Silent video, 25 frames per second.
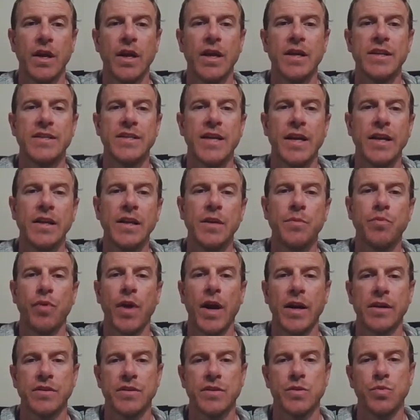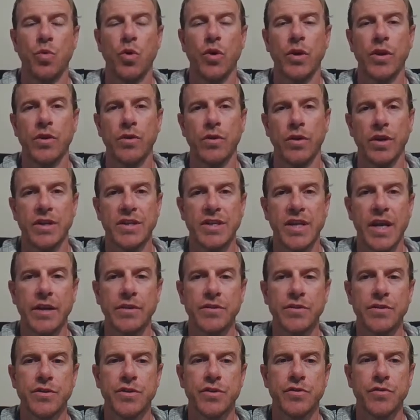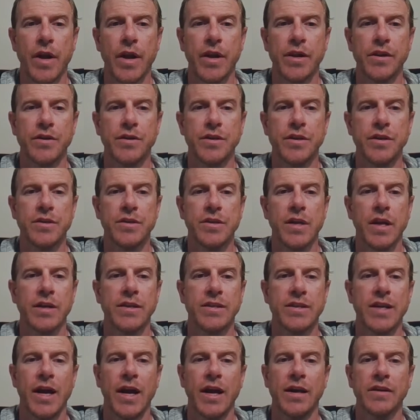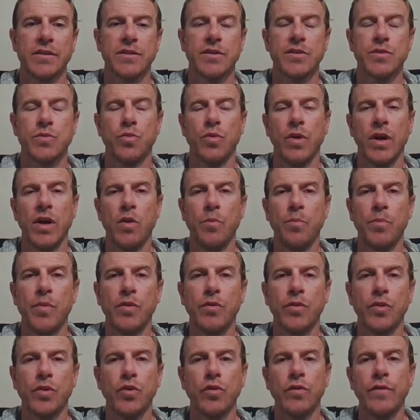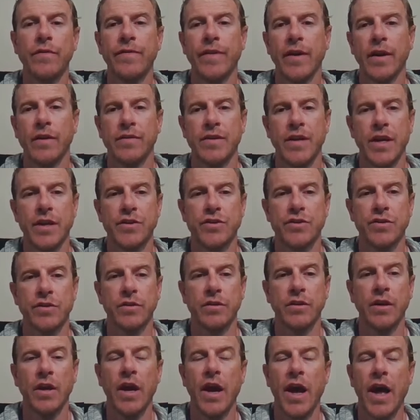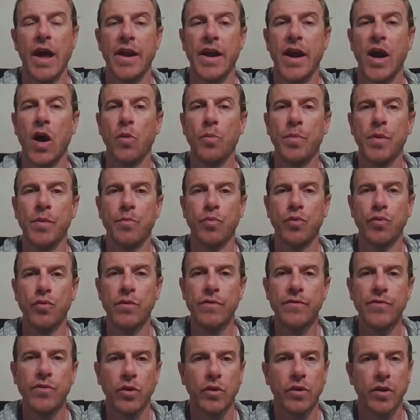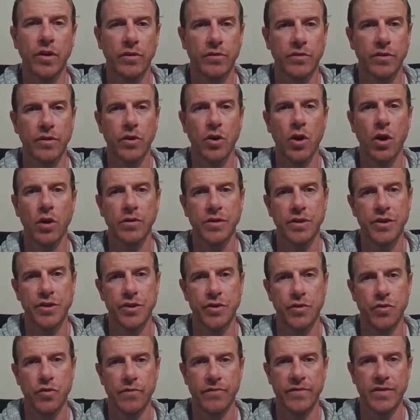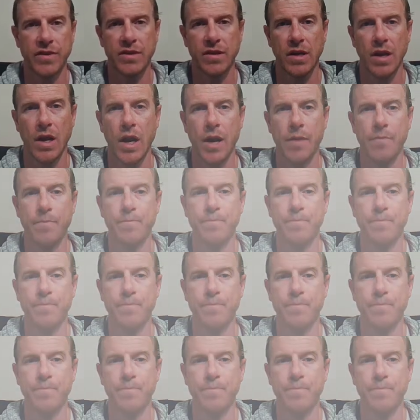Daily practice working on attention strategies and tasks will help build a good foundation and help improve your cognition over time.